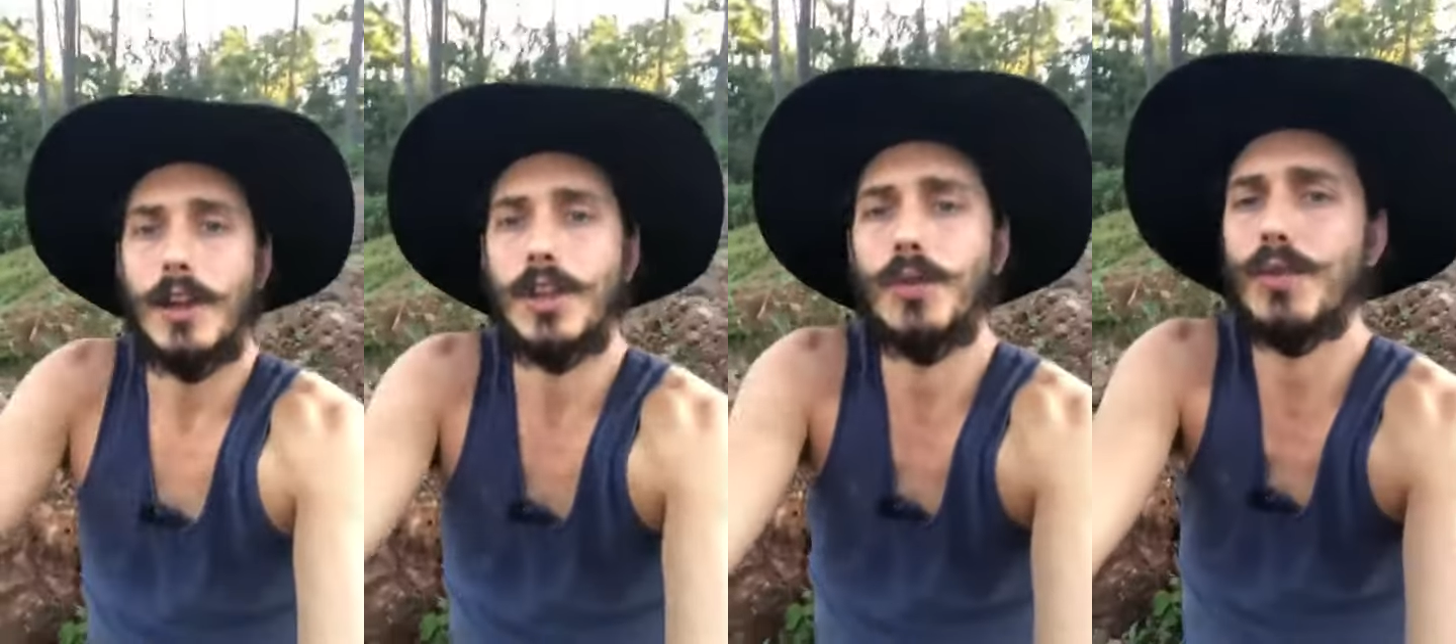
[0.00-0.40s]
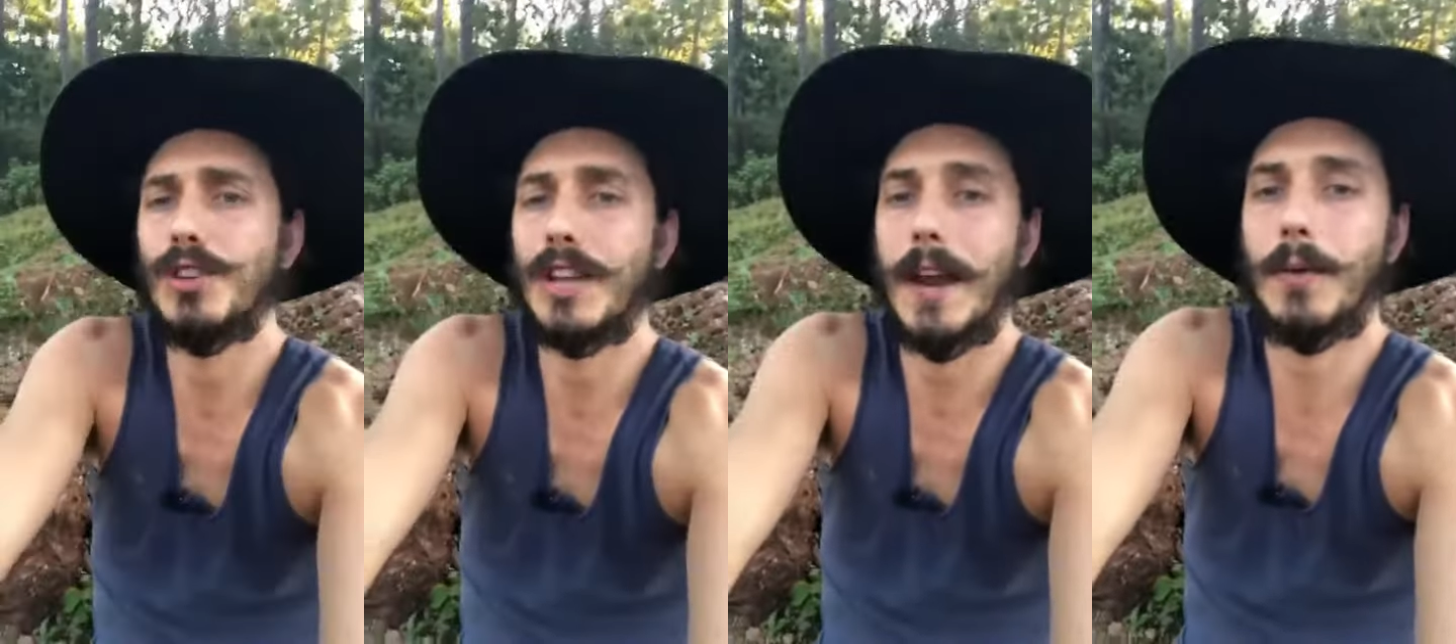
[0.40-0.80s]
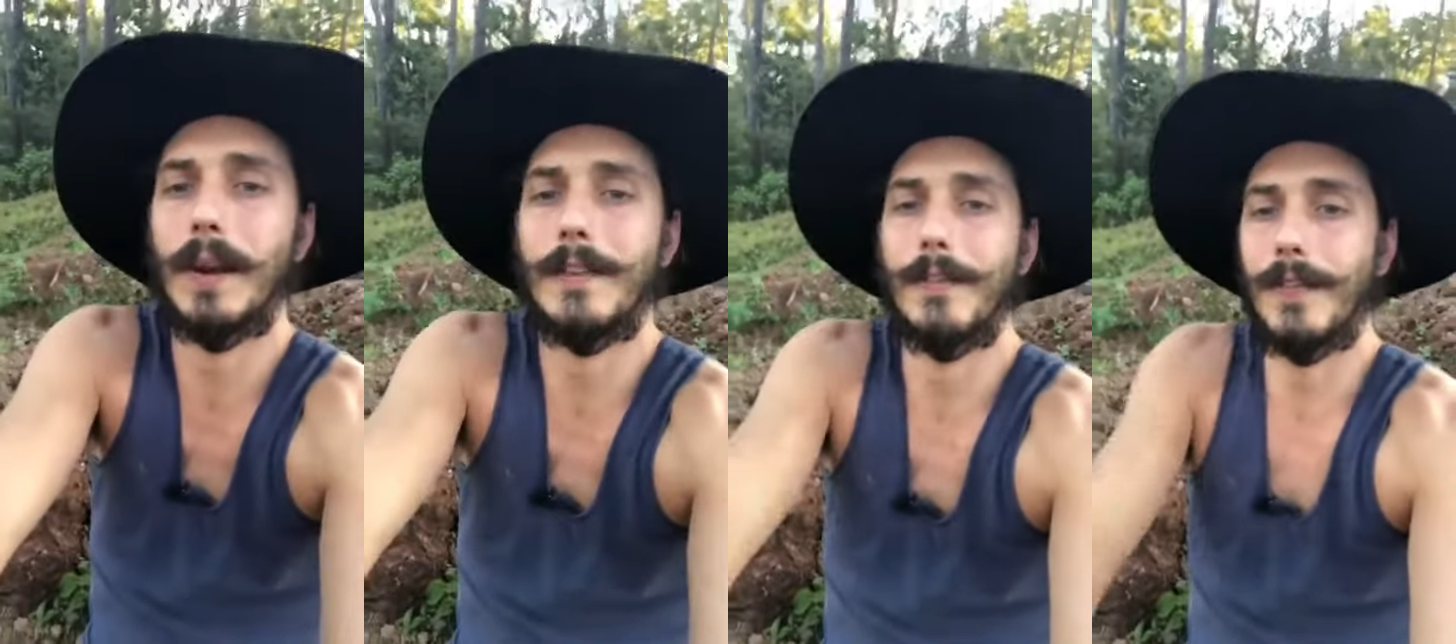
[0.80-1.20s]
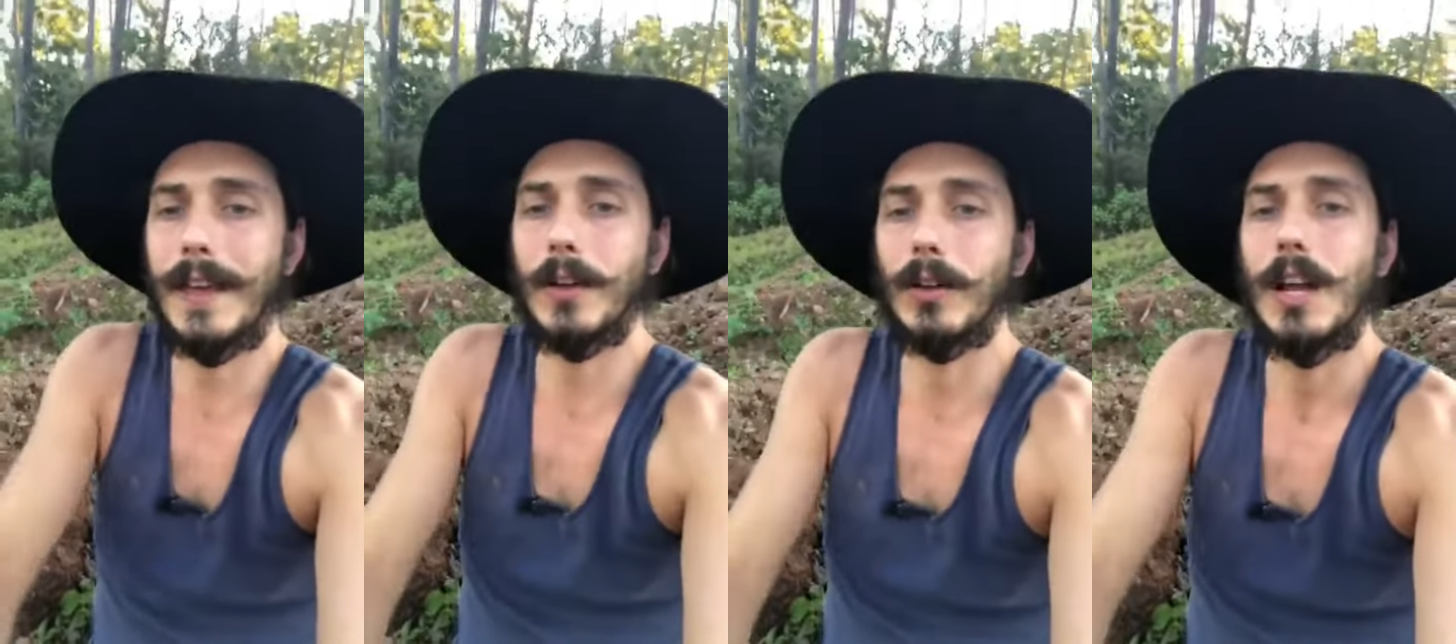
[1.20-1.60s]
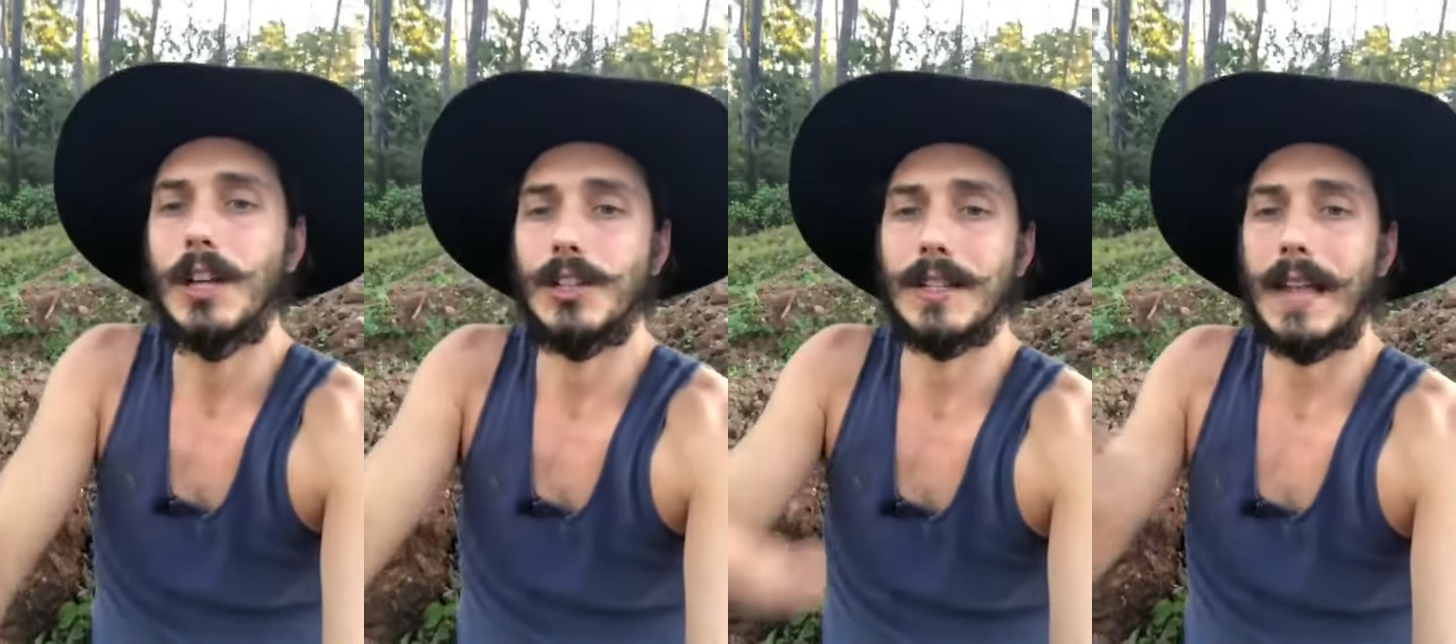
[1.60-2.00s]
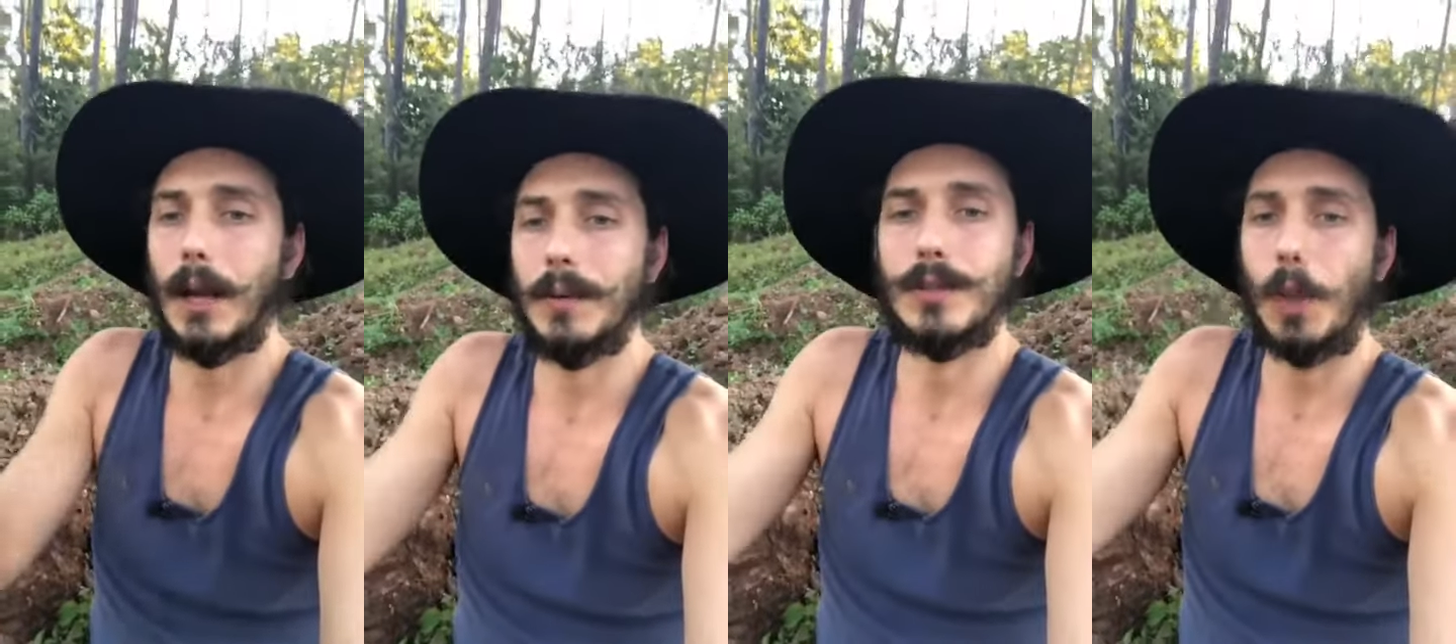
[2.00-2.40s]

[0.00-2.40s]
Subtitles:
You will generally feel, just like with